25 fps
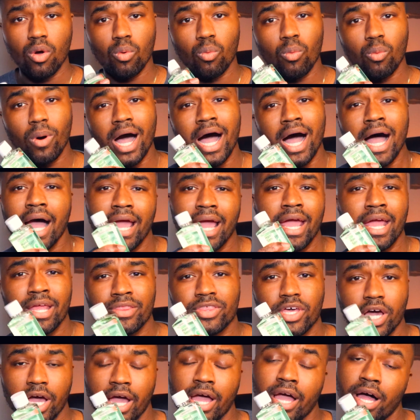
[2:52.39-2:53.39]
why
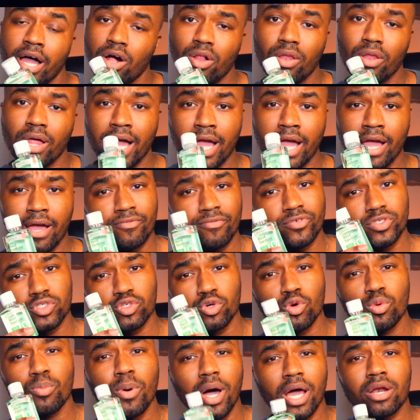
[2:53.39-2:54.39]
the hell I have
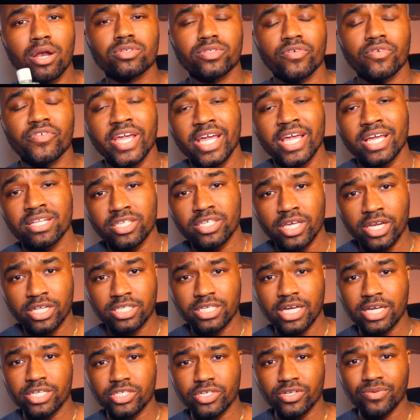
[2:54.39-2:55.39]
2 bottles of hand
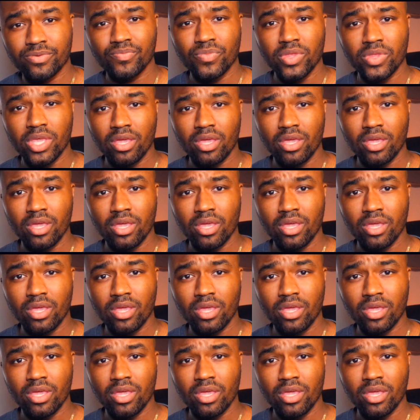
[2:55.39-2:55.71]
sanitizer,